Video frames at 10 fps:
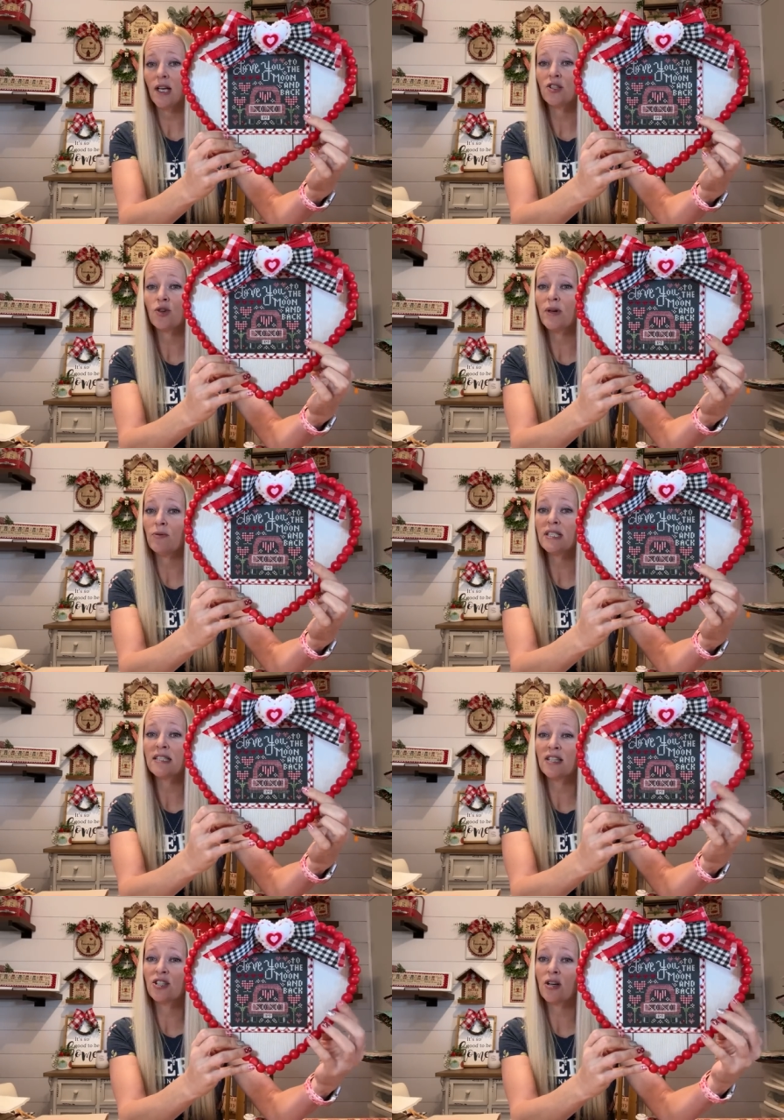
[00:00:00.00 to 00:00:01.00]
So it was
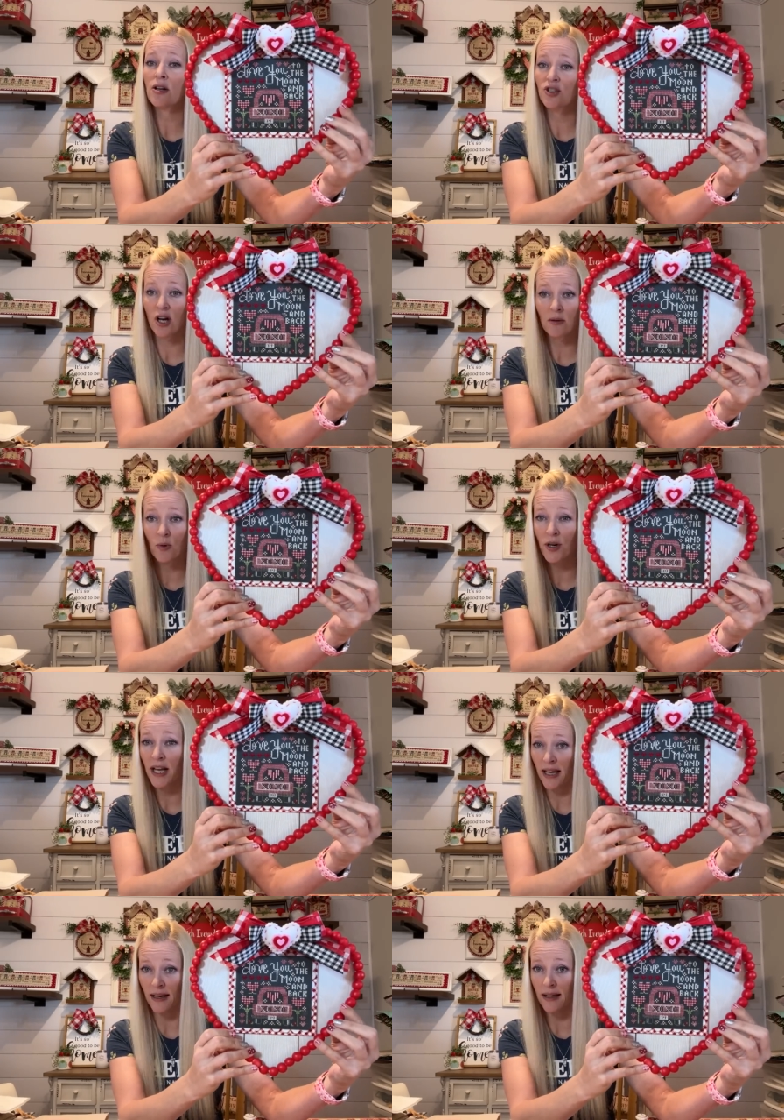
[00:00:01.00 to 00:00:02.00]
stitched on
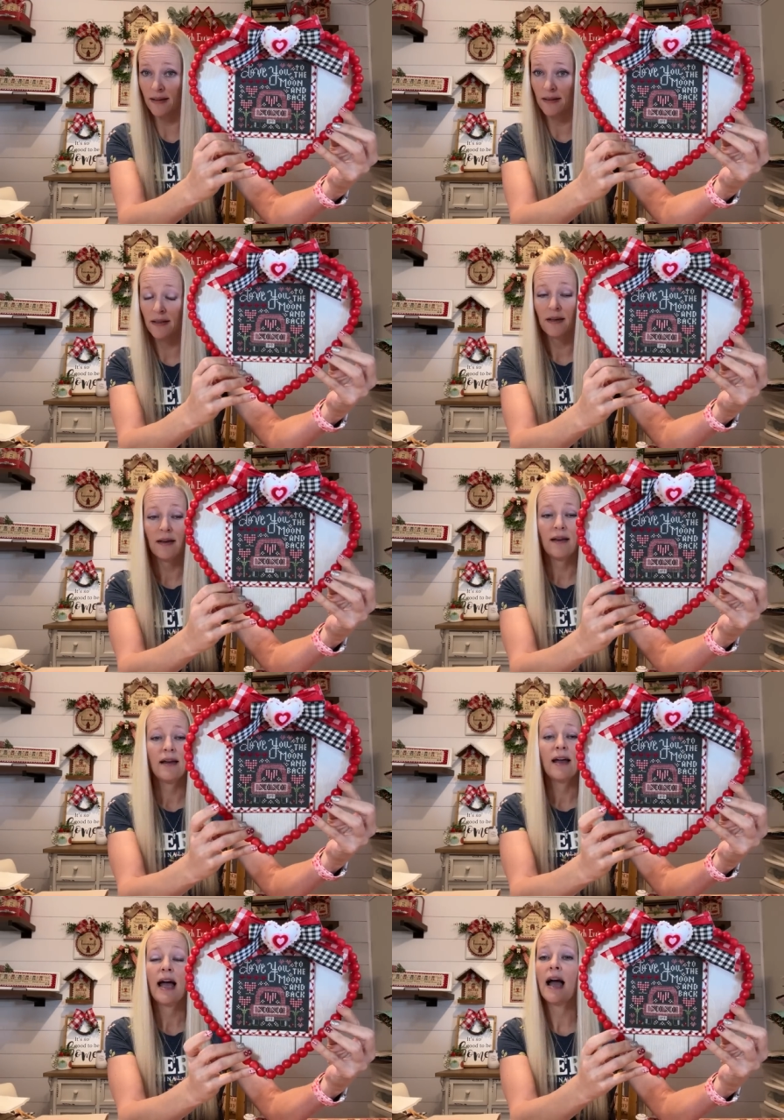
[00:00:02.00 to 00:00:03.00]
chalkboard Aida,
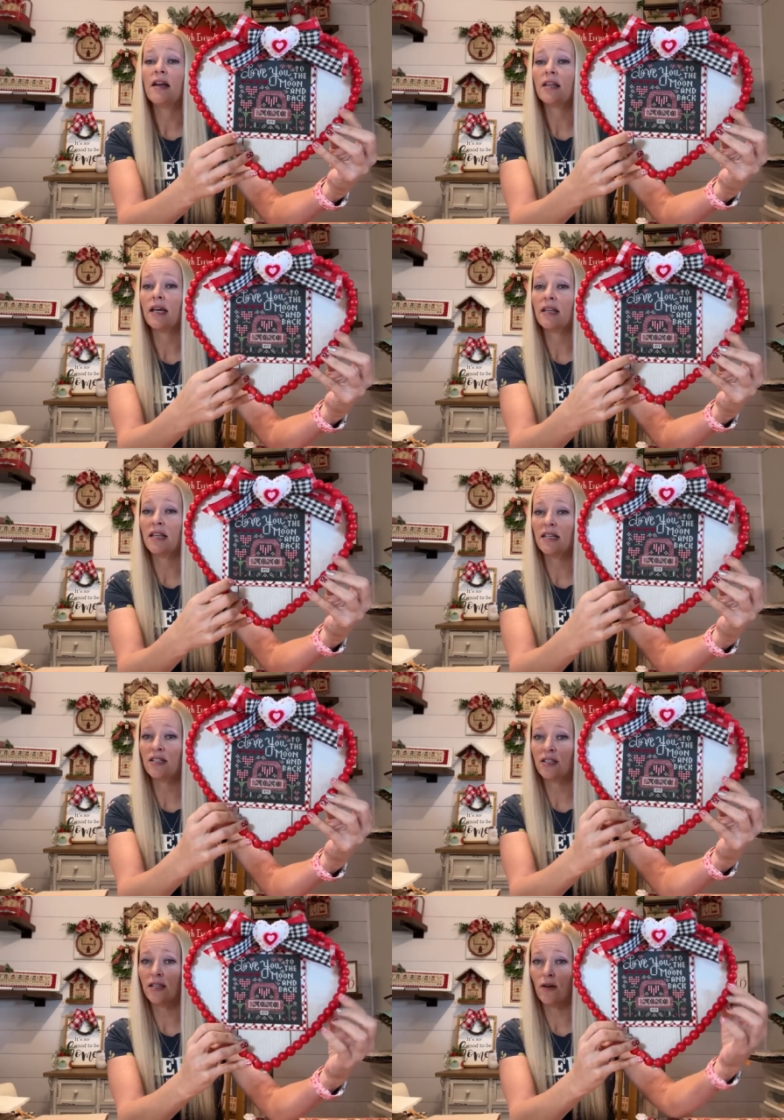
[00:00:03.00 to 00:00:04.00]
and
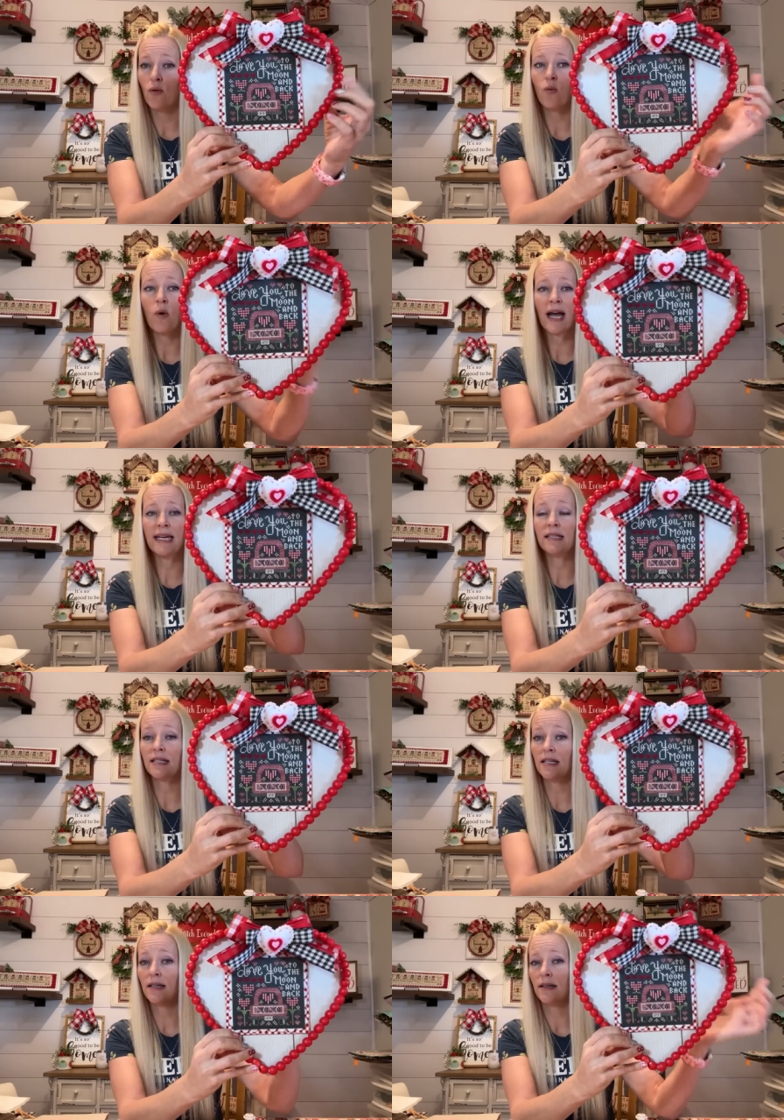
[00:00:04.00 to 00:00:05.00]
this
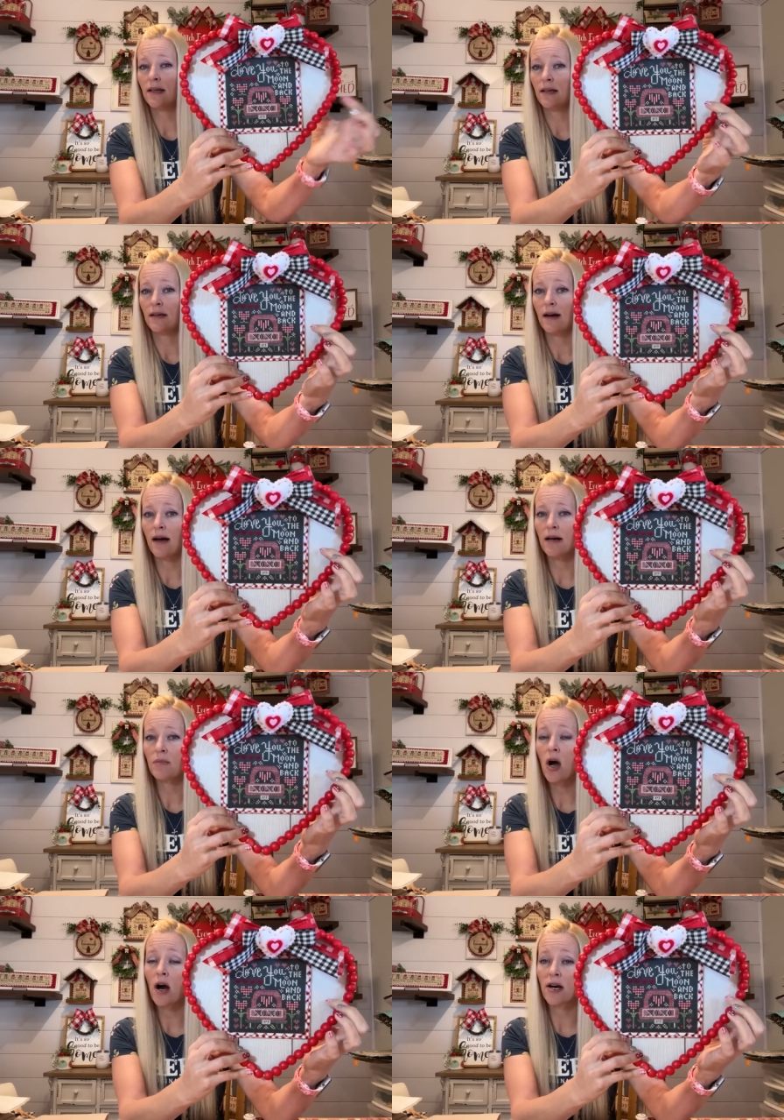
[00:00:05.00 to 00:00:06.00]
white um,
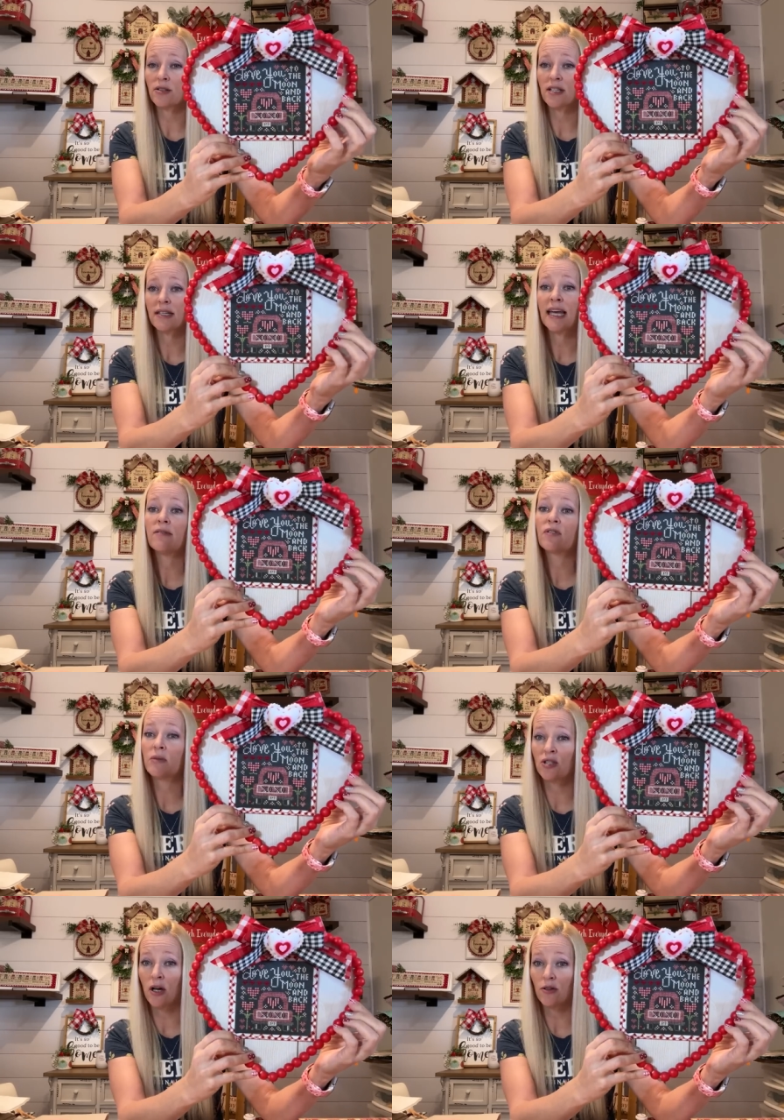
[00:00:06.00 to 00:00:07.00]
heart came from
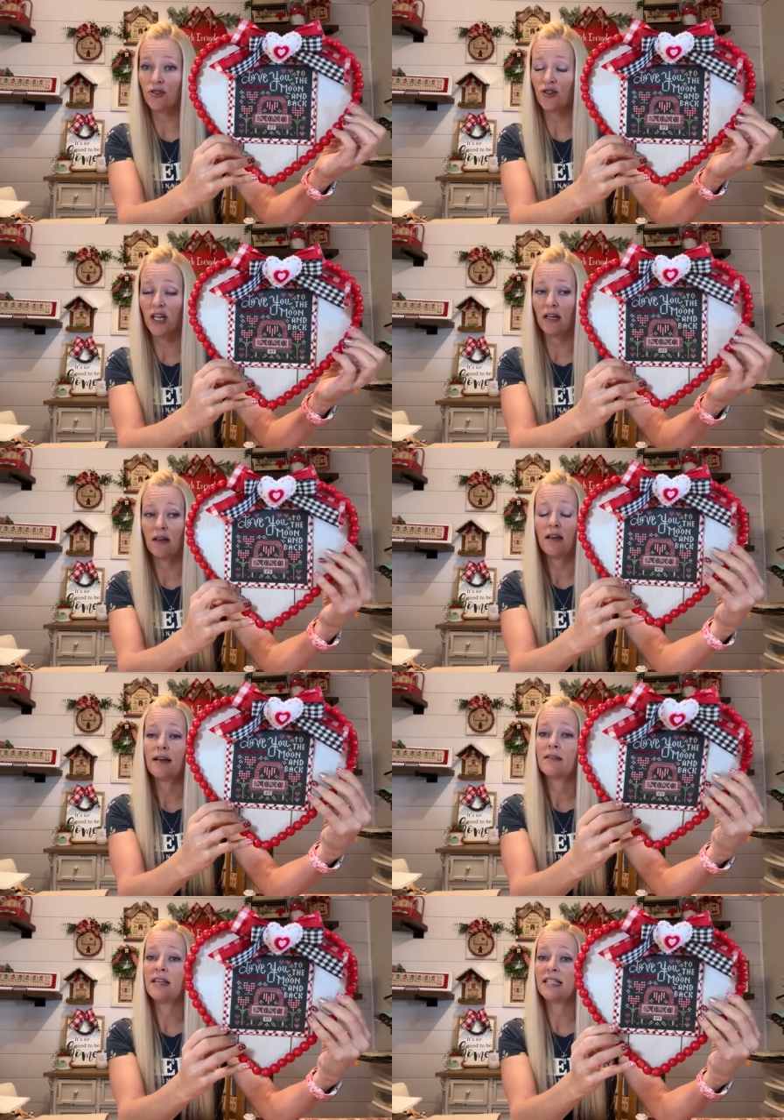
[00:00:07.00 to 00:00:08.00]
the Dollar Tree.
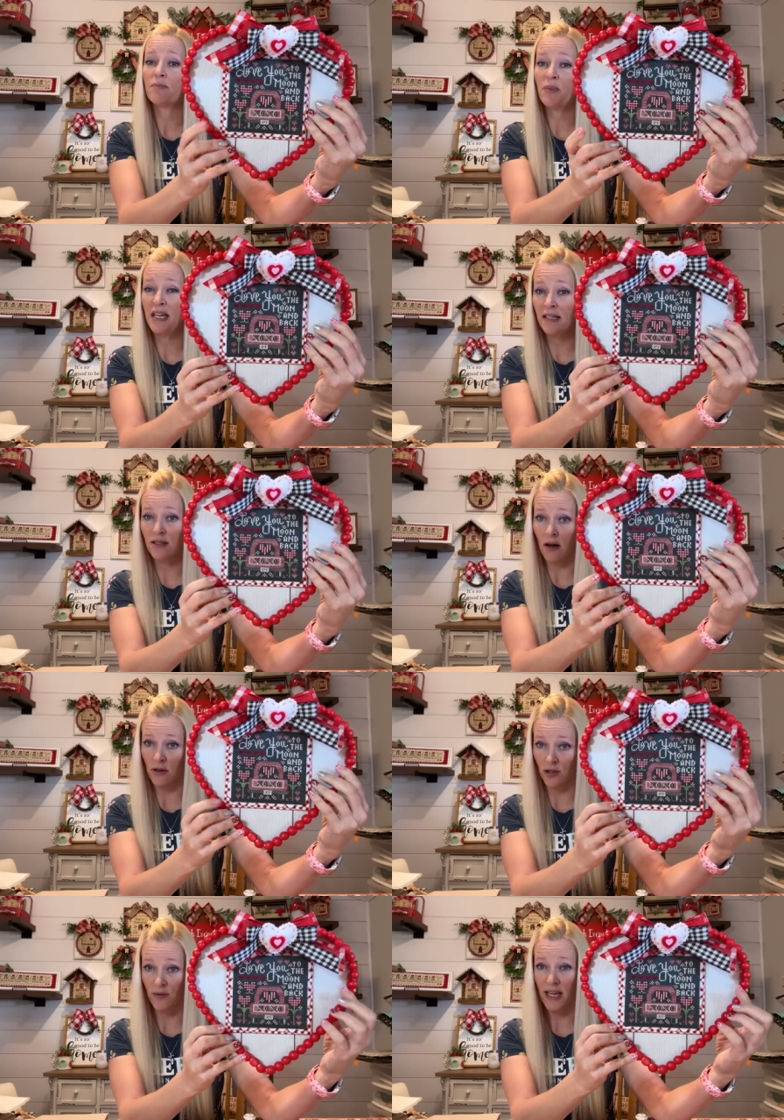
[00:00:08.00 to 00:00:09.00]
These beads
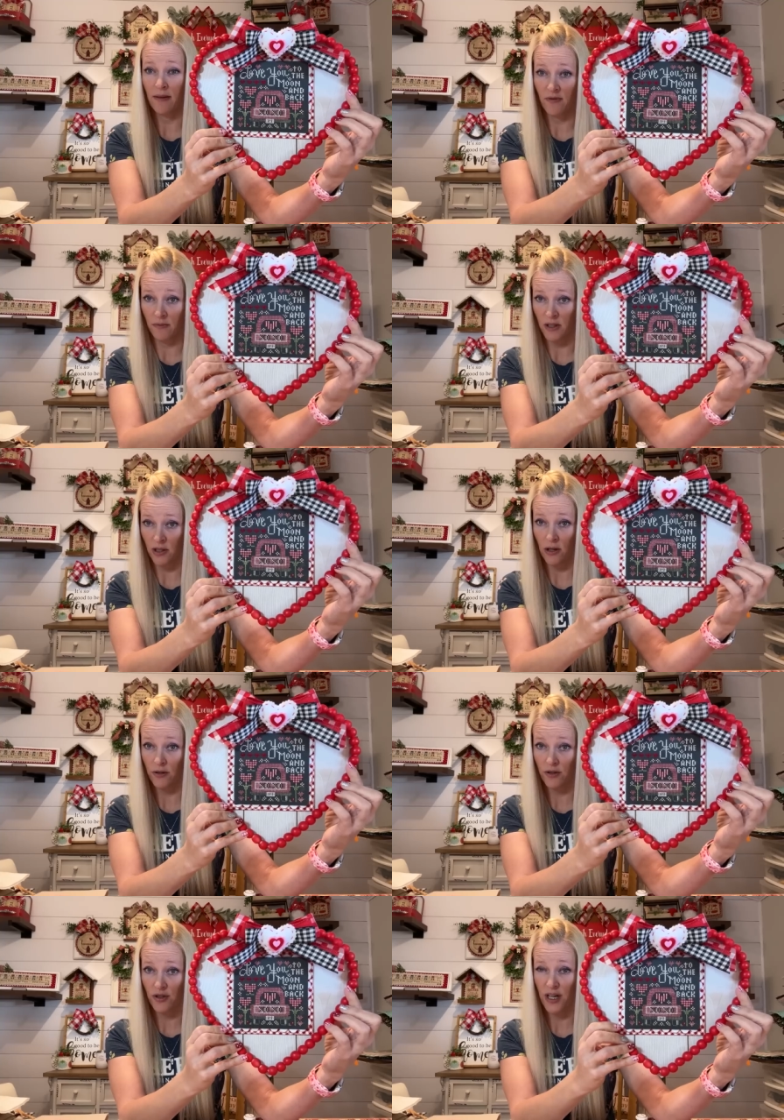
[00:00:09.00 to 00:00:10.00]
also came from the
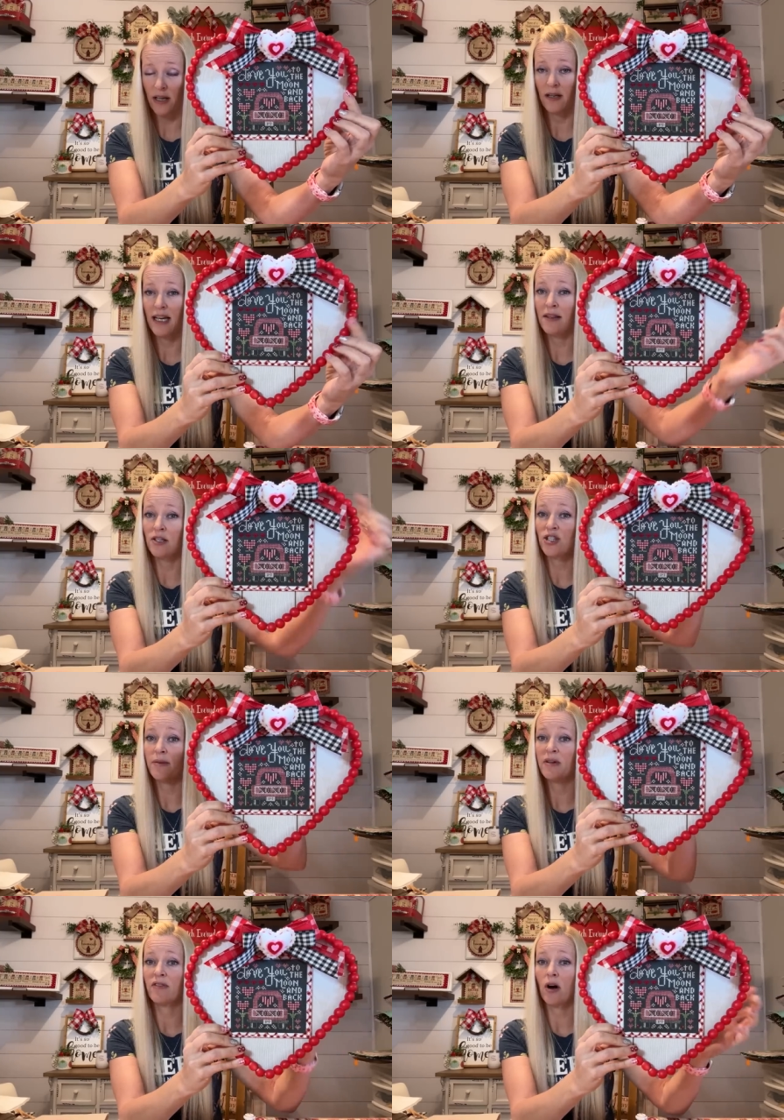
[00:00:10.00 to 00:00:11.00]
Dollar Tree in the
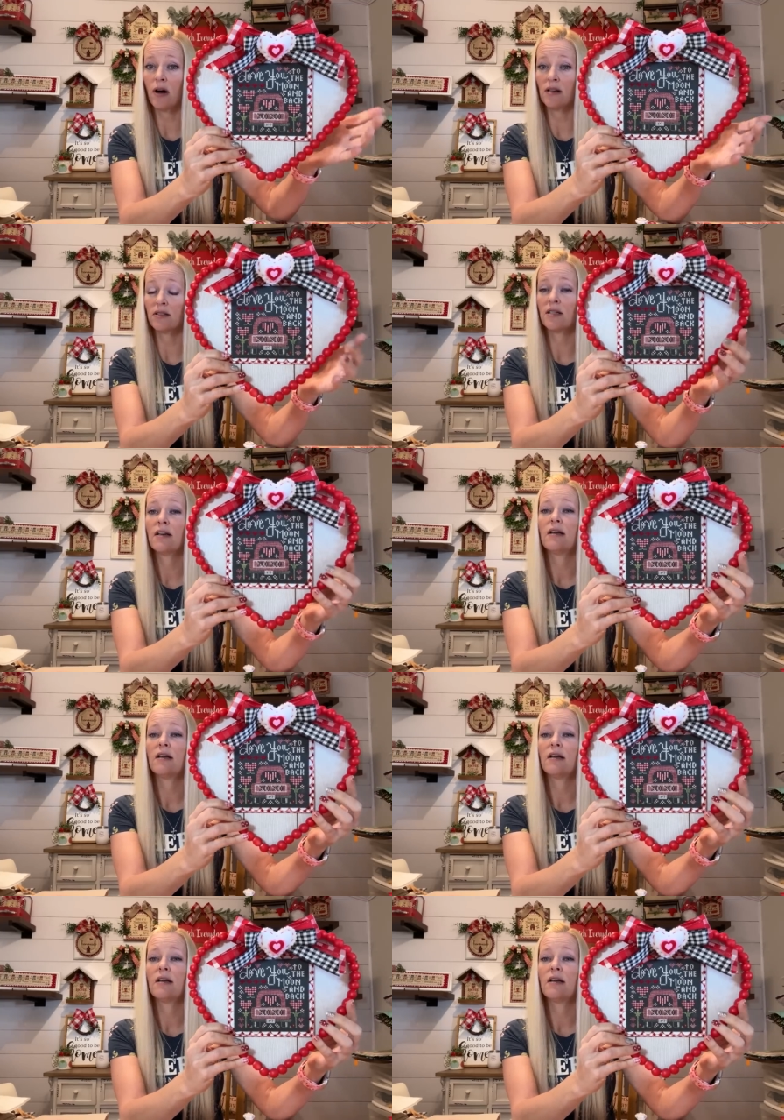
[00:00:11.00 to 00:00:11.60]
shape of a heart.